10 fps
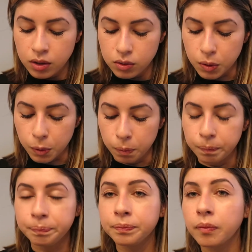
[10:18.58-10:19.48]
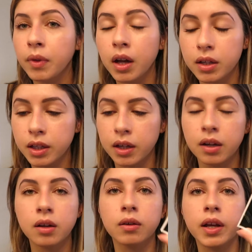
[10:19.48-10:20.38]
So I did.
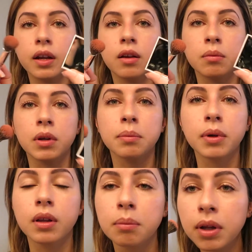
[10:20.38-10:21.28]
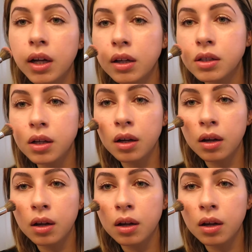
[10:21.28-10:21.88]
Okay, now I'm gonna put on the blush.